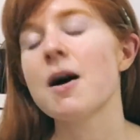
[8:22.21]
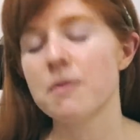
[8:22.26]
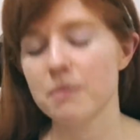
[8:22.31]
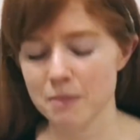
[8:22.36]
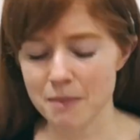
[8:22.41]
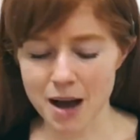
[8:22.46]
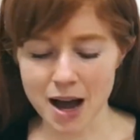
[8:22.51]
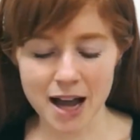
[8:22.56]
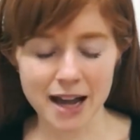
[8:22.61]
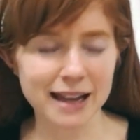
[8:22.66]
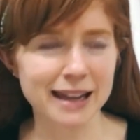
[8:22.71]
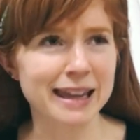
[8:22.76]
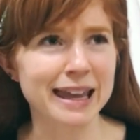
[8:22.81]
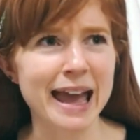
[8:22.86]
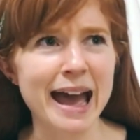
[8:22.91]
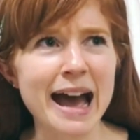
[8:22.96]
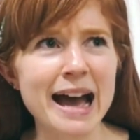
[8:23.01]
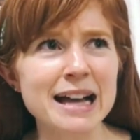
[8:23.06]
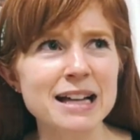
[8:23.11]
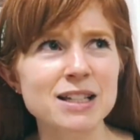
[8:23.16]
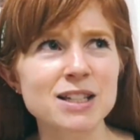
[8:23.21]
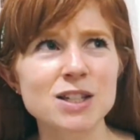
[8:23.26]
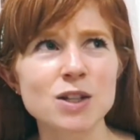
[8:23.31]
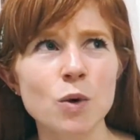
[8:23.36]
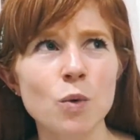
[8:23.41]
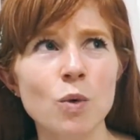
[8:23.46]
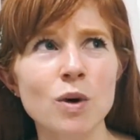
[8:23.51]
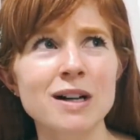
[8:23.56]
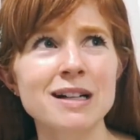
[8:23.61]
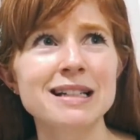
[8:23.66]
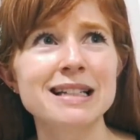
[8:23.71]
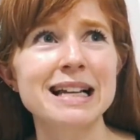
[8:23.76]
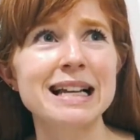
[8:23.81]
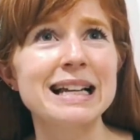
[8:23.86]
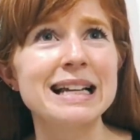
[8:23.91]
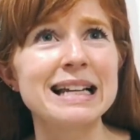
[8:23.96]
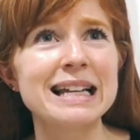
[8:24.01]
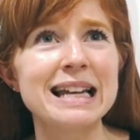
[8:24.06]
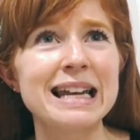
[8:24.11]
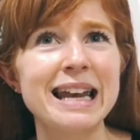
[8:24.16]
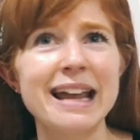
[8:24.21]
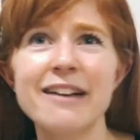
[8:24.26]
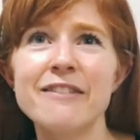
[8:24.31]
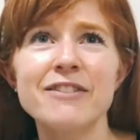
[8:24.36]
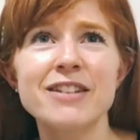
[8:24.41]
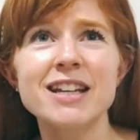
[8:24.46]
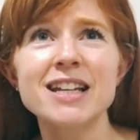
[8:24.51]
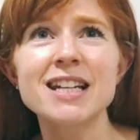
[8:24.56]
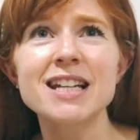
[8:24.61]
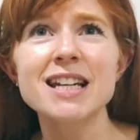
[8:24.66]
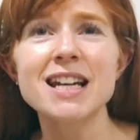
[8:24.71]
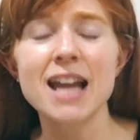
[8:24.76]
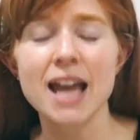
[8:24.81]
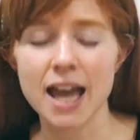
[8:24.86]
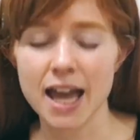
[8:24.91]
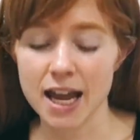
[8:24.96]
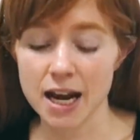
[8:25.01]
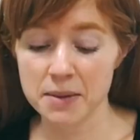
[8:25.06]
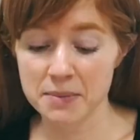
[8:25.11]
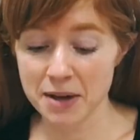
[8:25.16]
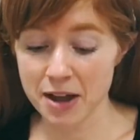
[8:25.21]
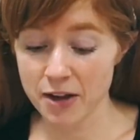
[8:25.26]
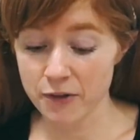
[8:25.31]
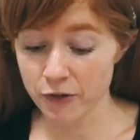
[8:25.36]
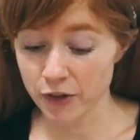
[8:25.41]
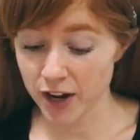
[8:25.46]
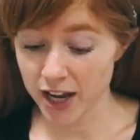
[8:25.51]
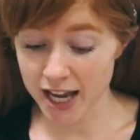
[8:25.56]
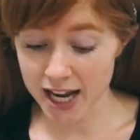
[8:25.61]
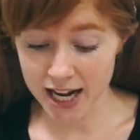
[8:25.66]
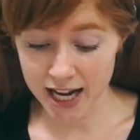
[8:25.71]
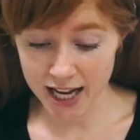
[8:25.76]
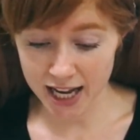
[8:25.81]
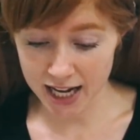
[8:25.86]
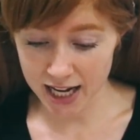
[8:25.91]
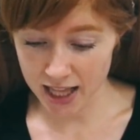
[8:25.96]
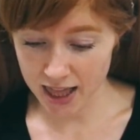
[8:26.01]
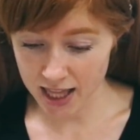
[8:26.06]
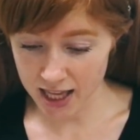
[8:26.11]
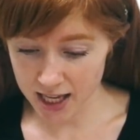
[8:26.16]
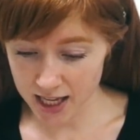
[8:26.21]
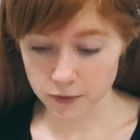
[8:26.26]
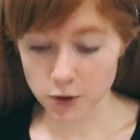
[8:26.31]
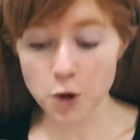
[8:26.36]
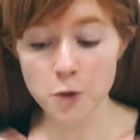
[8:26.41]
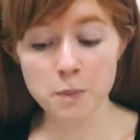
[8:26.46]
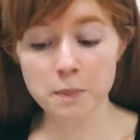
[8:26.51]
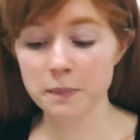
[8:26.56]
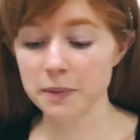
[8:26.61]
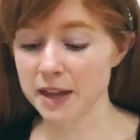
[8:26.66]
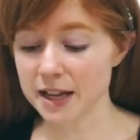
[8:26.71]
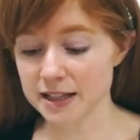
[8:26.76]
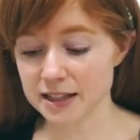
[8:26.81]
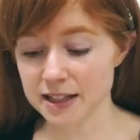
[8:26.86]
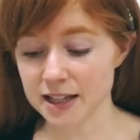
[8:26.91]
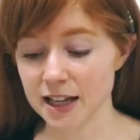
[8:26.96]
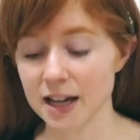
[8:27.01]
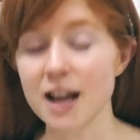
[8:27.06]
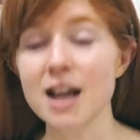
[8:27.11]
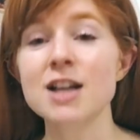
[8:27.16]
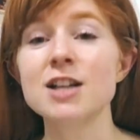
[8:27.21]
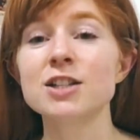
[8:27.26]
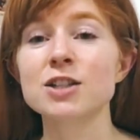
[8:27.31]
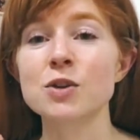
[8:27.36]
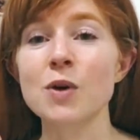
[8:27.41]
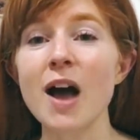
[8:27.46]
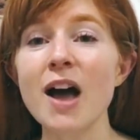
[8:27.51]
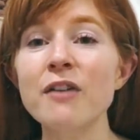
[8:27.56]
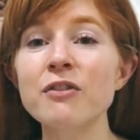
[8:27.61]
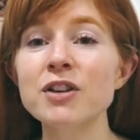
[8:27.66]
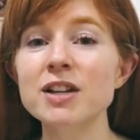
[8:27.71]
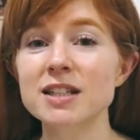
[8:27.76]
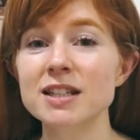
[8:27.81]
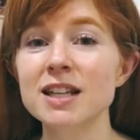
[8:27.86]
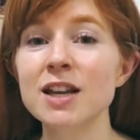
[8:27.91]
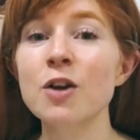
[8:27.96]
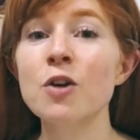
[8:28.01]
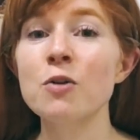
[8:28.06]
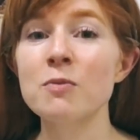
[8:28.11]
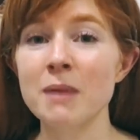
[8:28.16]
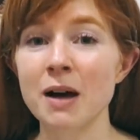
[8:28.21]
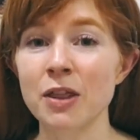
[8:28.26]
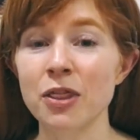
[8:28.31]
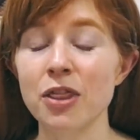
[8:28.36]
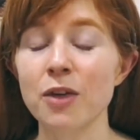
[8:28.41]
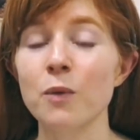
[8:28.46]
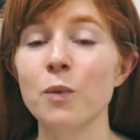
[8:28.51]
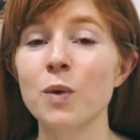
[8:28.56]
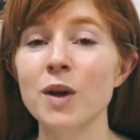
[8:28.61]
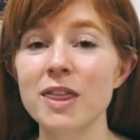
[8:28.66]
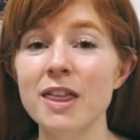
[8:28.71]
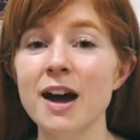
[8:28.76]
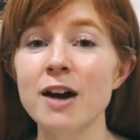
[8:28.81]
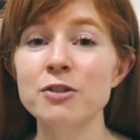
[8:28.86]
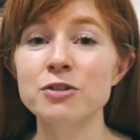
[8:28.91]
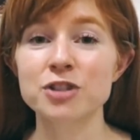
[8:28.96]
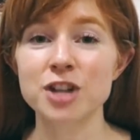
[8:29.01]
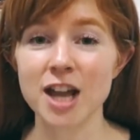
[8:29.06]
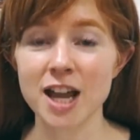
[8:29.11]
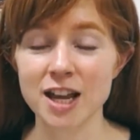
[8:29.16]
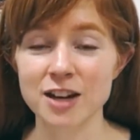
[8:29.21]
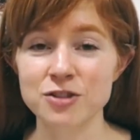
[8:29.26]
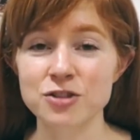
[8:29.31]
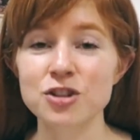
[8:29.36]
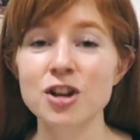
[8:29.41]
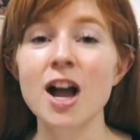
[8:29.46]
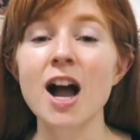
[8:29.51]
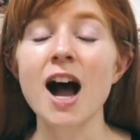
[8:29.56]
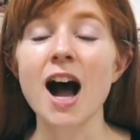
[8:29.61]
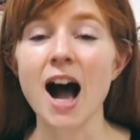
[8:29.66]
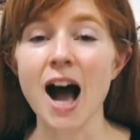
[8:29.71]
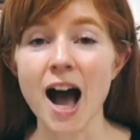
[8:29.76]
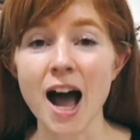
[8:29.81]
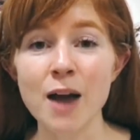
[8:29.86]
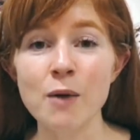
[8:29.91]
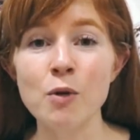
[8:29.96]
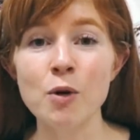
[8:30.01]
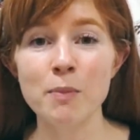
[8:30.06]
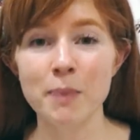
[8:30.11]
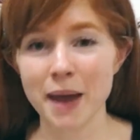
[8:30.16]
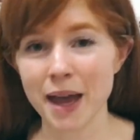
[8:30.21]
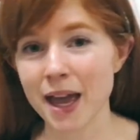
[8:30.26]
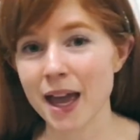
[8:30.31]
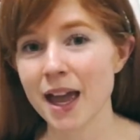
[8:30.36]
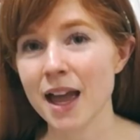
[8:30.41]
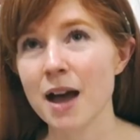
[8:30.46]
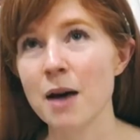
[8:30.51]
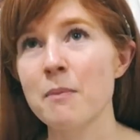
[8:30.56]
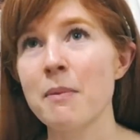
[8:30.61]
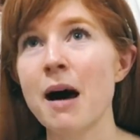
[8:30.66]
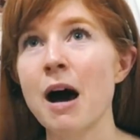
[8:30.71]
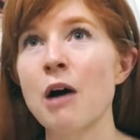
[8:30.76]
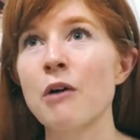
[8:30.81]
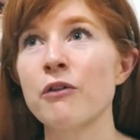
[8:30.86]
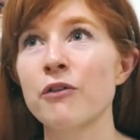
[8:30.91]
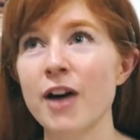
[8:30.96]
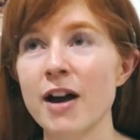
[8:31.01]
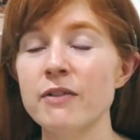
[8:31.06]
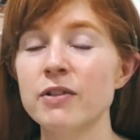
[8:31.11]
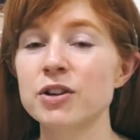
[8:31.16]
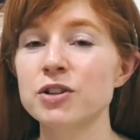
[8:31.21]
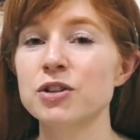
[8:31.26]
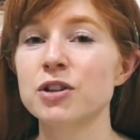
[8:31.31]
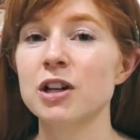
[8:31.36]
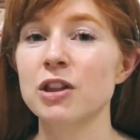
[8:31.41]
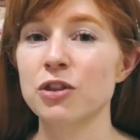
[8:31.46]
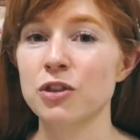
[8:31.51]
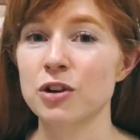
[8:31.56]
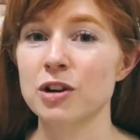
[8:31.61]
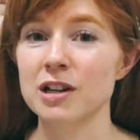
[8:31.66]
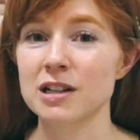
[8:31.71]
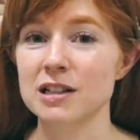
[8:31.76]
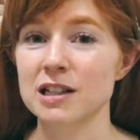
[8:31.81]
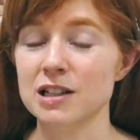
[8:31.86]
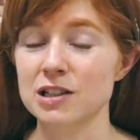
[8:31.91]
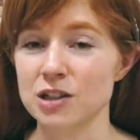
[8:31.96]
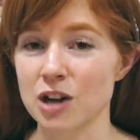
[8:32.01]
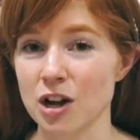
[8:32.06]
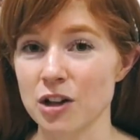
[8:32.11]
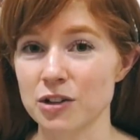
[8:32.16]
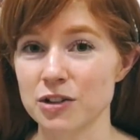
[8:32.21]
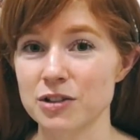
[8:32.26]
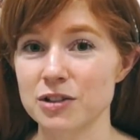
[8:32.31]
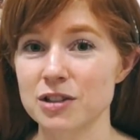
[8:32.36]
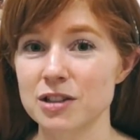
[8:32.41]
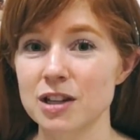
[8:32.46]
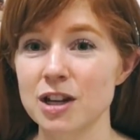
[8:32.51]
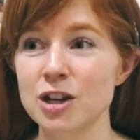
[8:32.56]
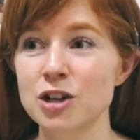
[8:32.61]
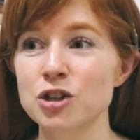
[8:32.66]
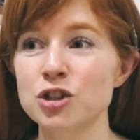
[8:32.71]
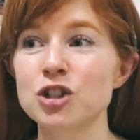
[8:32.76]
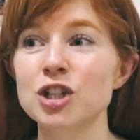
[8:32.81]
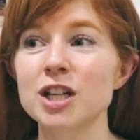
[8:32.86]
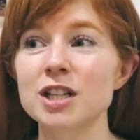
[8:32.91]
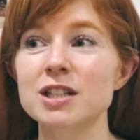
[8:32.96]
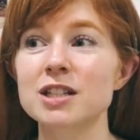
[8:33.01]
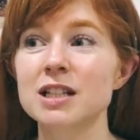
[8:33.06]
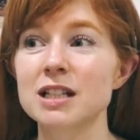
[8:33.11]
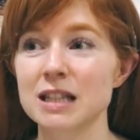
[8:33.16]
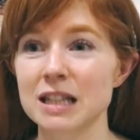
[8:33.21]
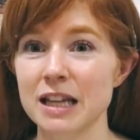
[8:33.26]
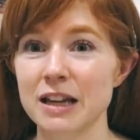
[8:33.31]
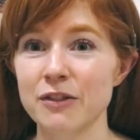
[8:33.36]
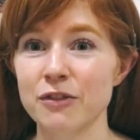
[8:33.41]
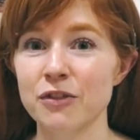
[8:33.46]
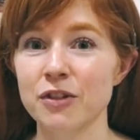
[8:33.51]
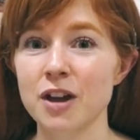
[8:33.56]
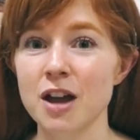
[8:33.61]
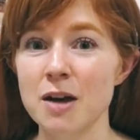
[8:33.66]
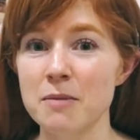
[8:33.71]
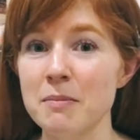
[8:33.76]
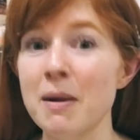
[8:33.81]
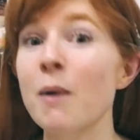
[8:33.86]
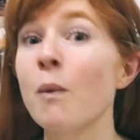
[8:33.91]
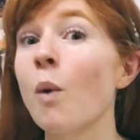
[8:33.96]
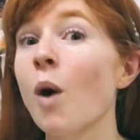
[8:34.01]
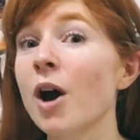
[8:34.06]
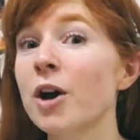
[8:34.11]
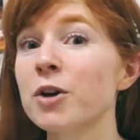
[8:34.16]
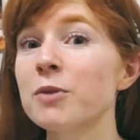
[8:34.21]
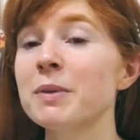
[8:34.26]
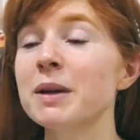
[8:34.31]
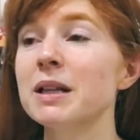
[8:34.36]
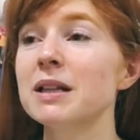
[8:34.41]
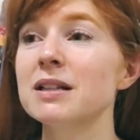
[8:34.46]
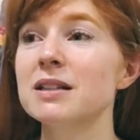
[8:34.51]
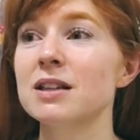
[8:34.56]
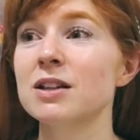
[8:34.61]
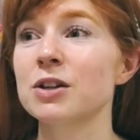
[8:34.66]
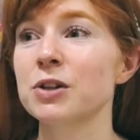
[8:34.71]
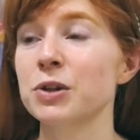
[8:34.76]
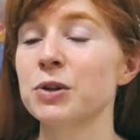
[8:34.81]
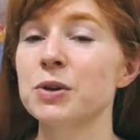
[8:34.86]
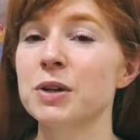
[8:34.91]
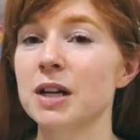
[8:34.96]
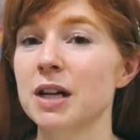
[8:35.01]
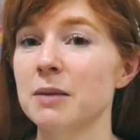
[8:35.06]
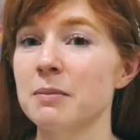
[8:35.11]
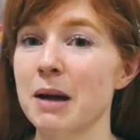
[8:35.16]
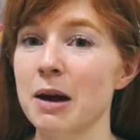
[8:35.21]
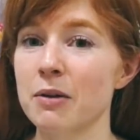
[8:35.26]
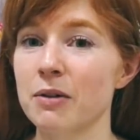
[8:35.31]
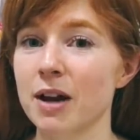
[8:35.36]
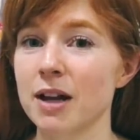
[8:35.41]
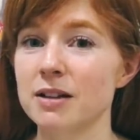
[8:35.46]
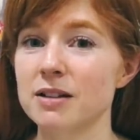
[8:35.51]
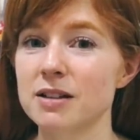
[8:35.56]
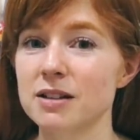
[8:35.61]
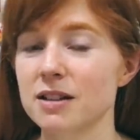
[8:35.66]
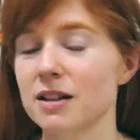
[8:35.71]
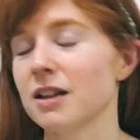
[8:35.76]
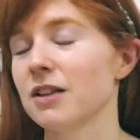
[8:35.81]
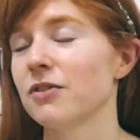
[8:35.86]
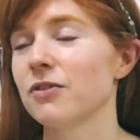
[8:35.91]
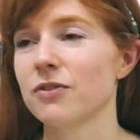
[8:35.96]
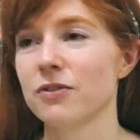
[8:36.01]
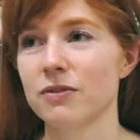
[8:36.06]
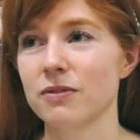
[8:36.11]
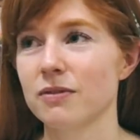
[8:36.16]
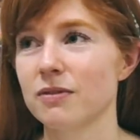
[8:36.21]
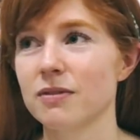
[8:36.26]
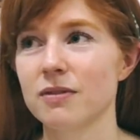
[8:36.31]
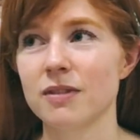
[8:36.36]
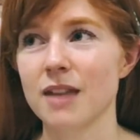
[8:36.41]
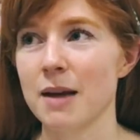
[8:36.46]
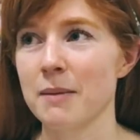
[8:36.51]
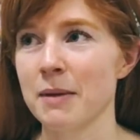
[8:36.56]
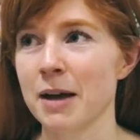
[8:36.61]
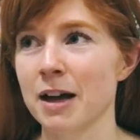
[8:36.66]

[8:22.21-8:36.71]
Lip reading: My gas was 11. And am I forgetting anything? Nope, that's it. So every single month, without change, I will pay about $536 just to live. My water bill is included in my rent, if that